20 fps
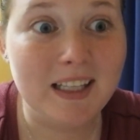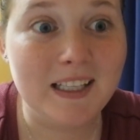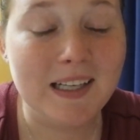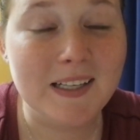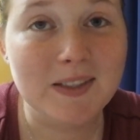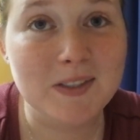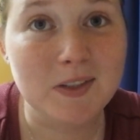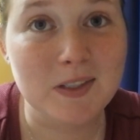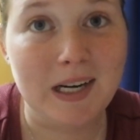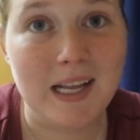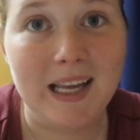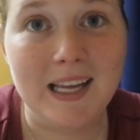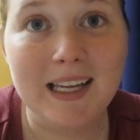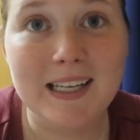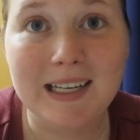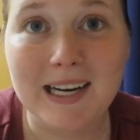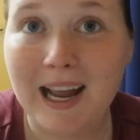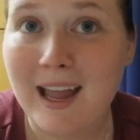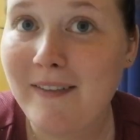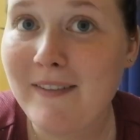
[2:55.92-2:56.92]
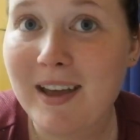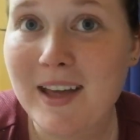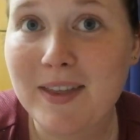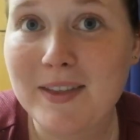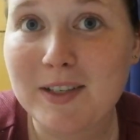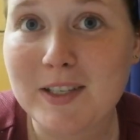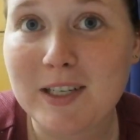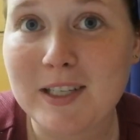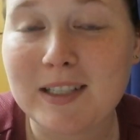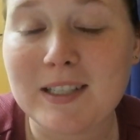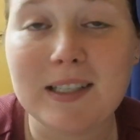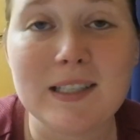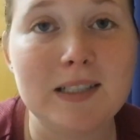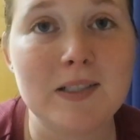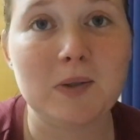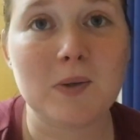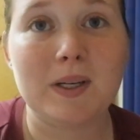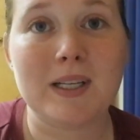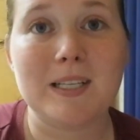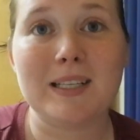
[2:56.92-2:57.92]
yesterday, and I haven't had the chance to listen
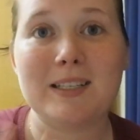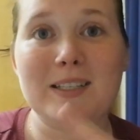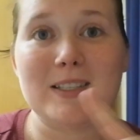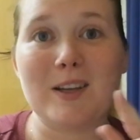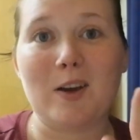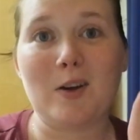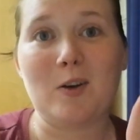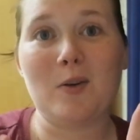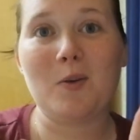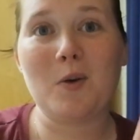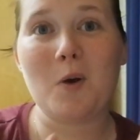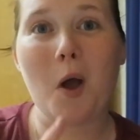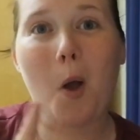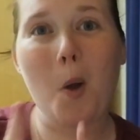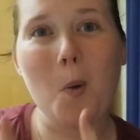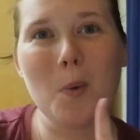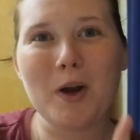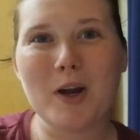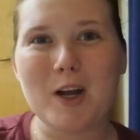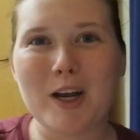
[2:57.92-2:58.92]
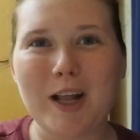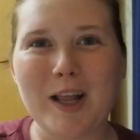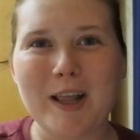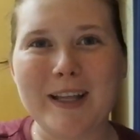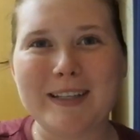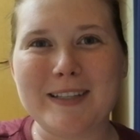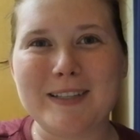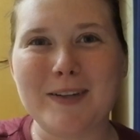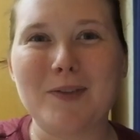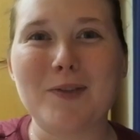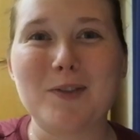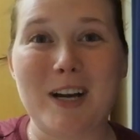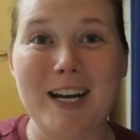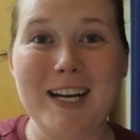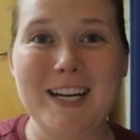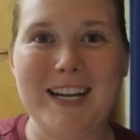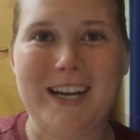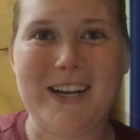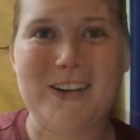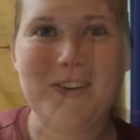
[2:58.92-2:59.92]
to it. So we're gonna listen
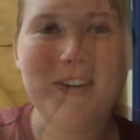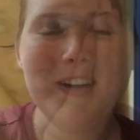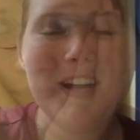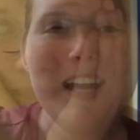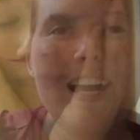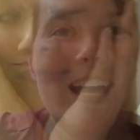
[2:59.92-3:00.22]
right now.